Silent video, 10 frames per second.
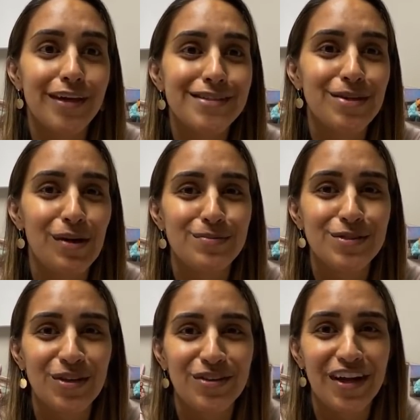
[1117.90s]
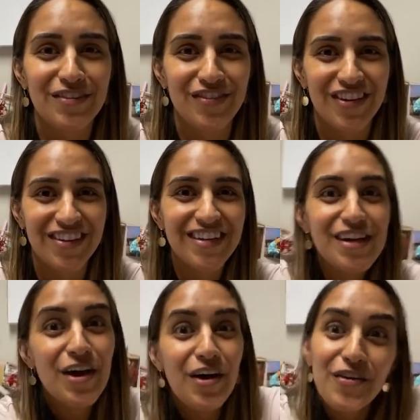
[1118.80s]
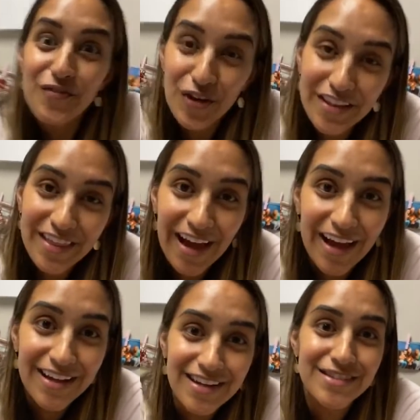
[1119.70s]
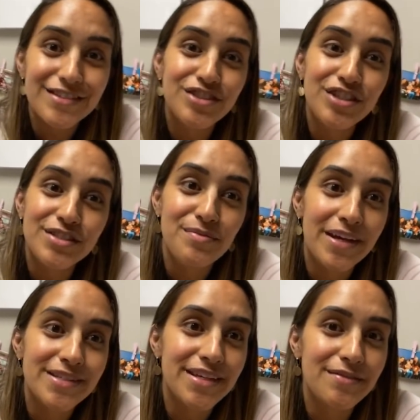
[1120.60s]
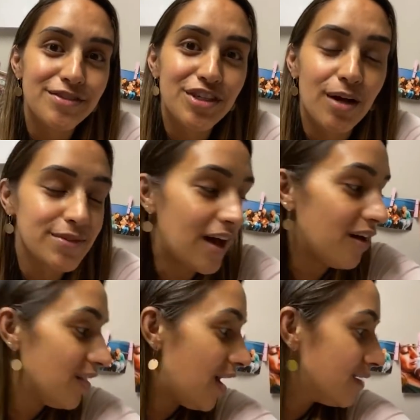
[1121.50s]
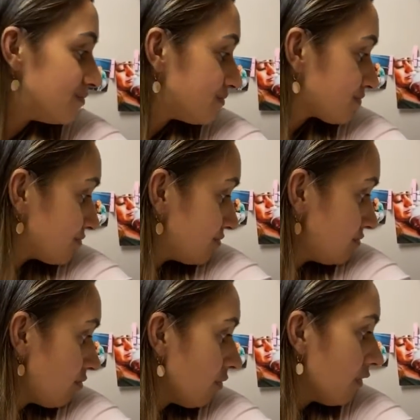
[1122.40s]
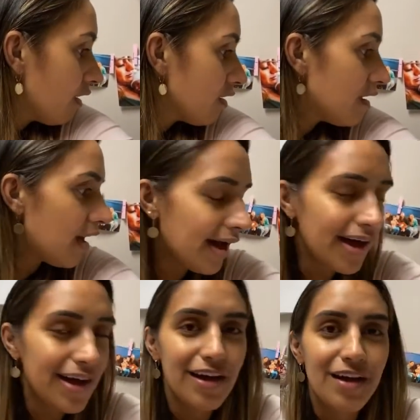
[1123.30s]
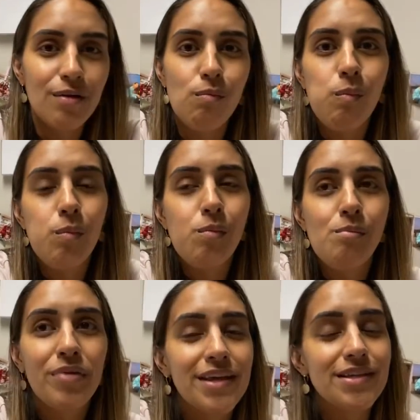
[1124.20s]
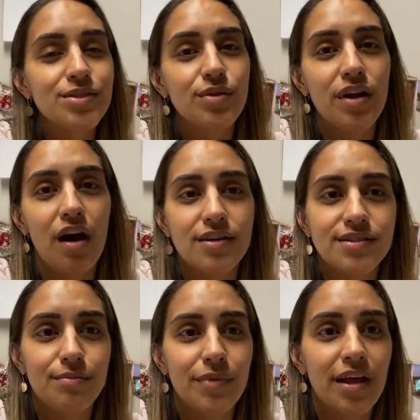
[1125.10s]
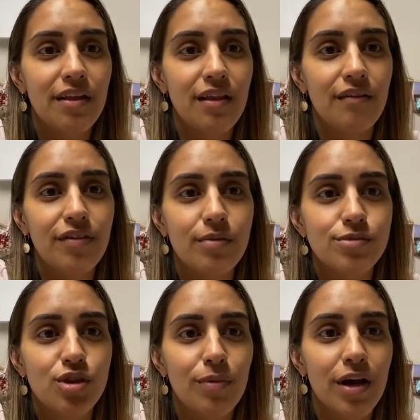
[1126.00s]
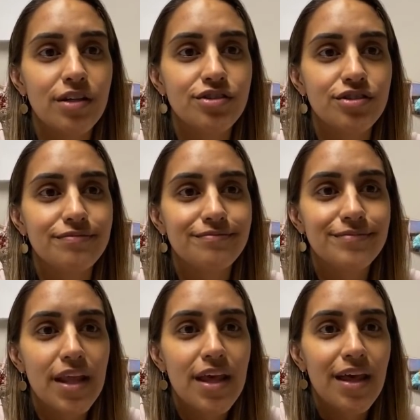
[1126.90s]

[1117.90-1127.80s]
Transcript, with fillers: So I'm so grateful for that because she's amazing. She helps out a lot. Um, but he's doing awesome, and I love him so much.